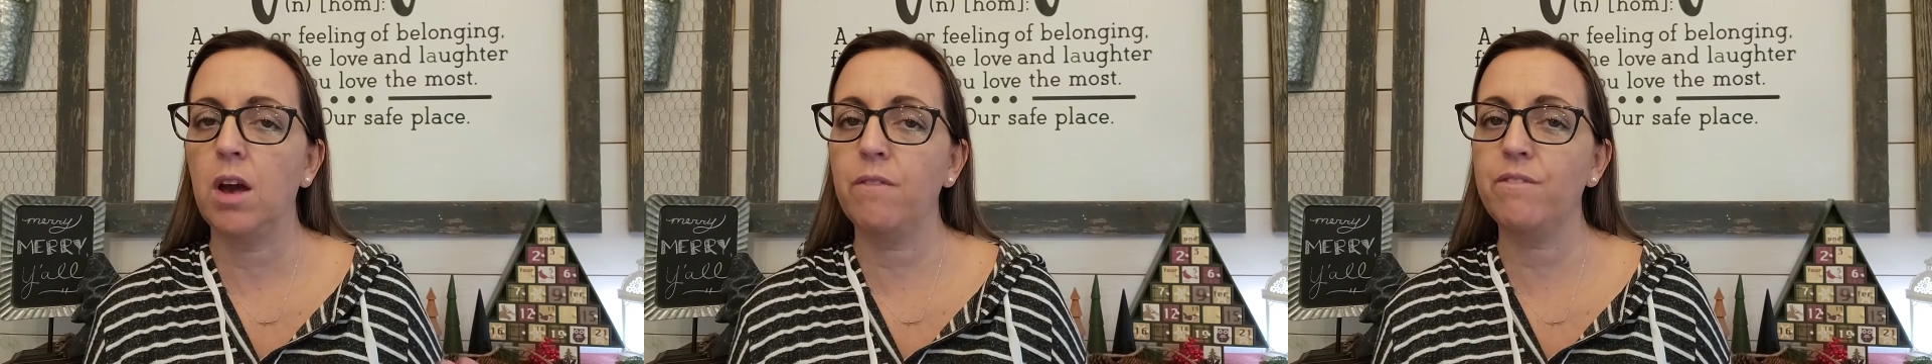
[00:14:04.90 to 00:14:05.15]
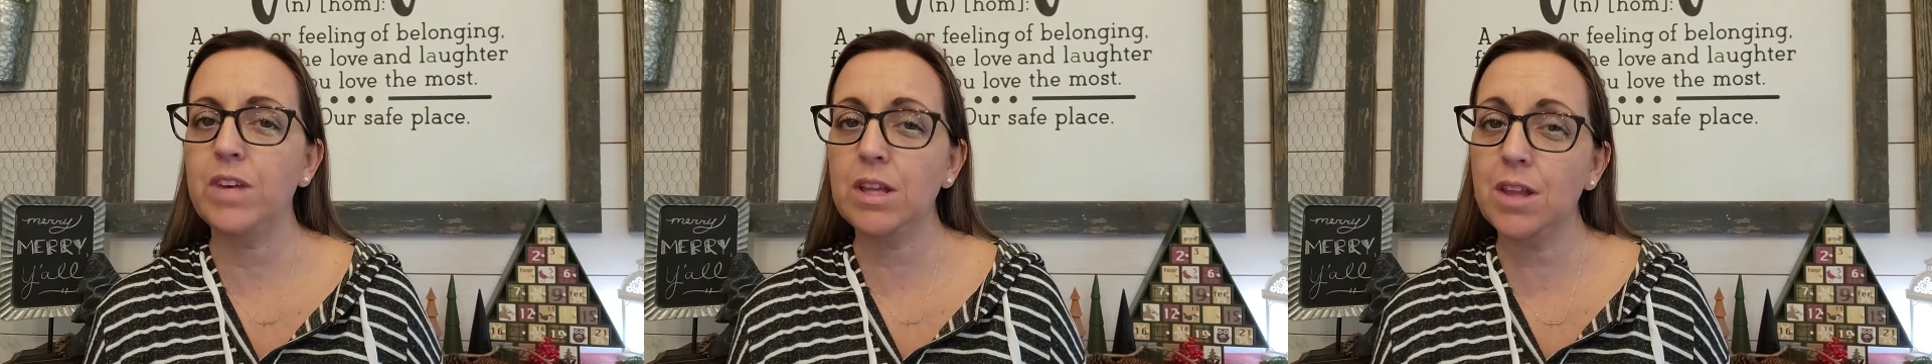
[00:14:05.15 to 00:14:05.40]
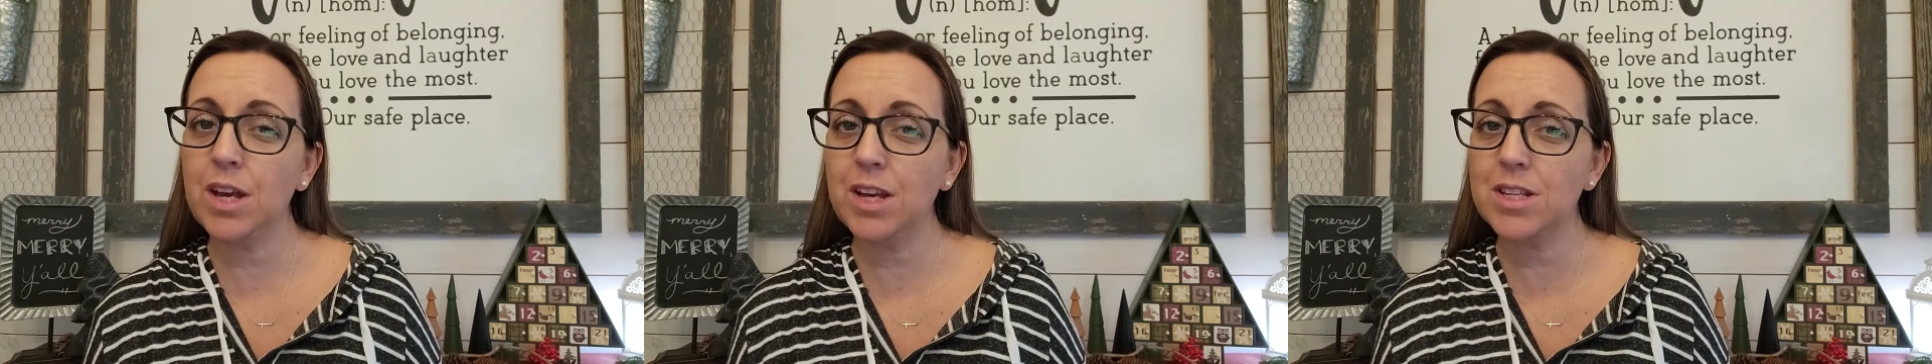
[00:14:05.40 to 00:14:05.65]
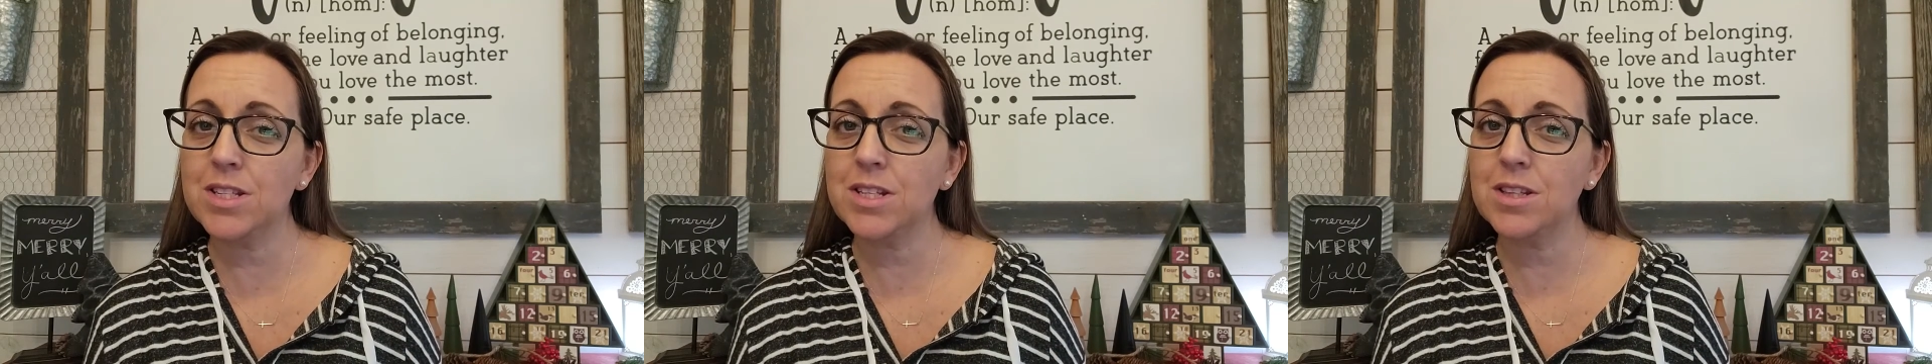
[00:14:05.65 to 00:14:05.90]
I feel mm. like
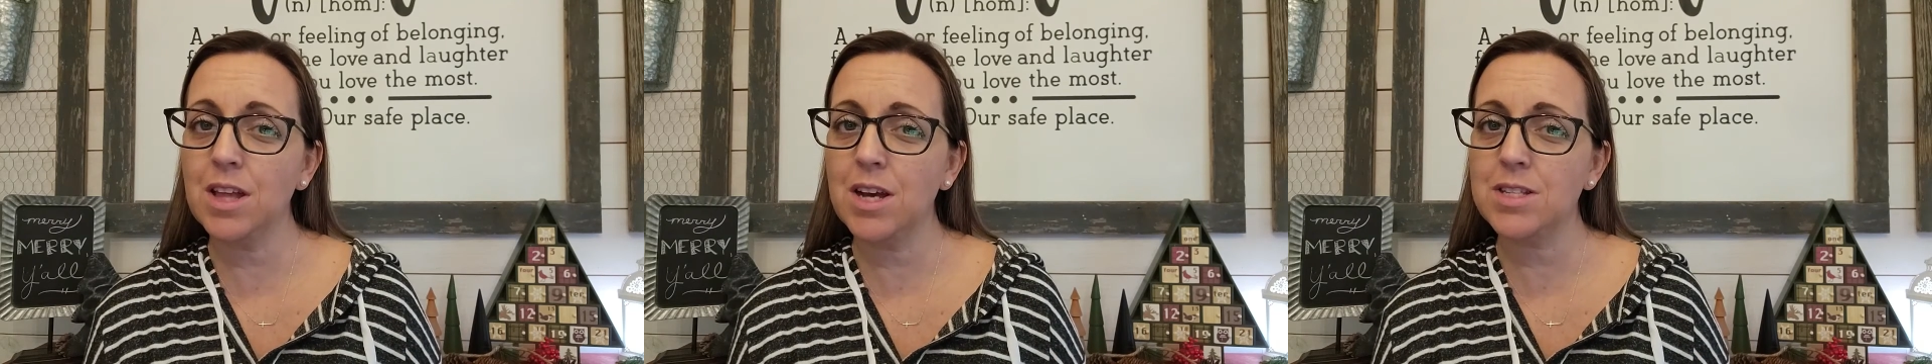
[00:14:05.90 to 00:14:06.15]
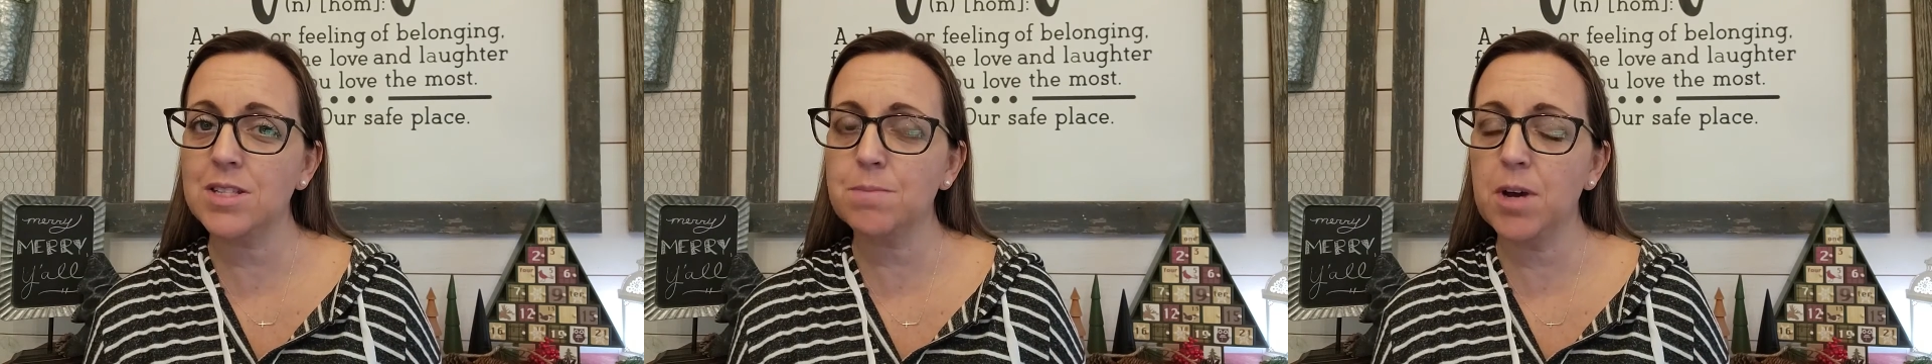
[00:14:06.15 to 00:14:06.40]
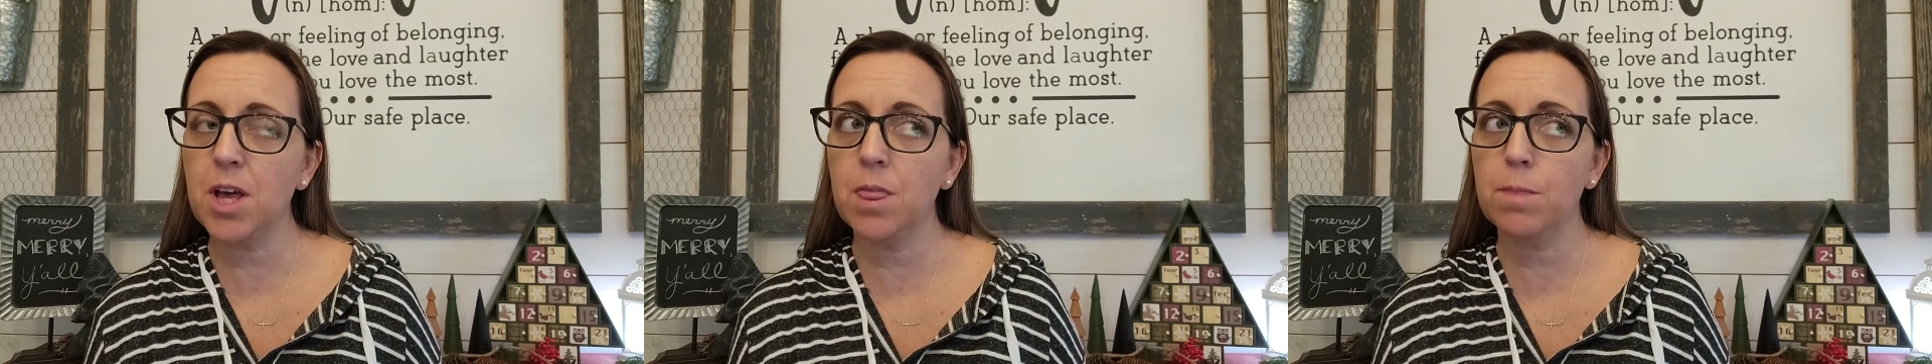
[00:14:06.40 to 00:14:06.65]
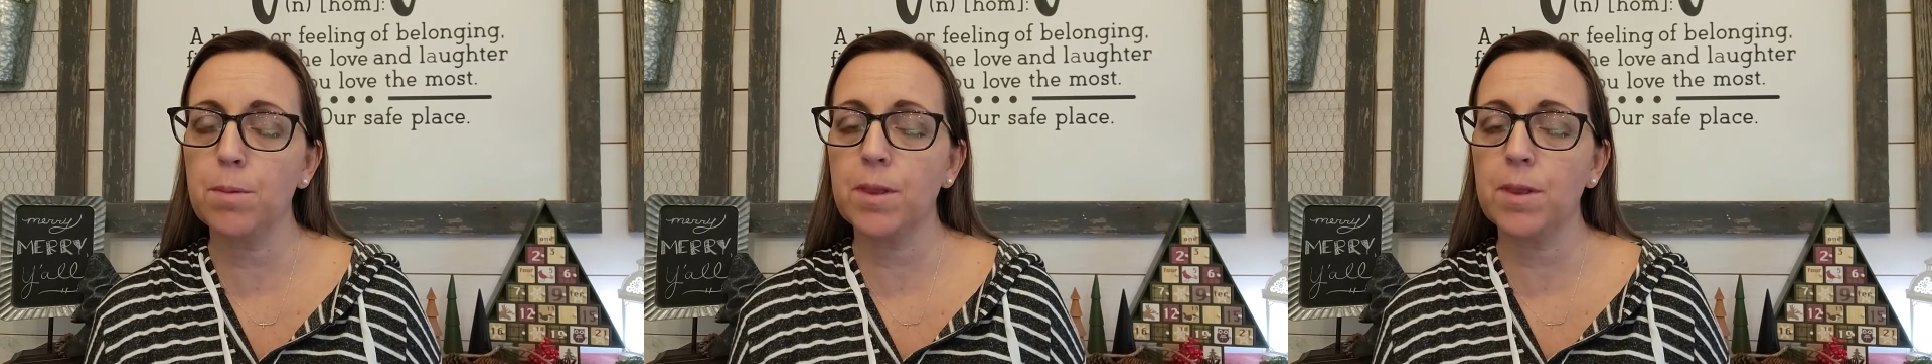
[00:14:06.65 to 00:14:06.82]
it did last month,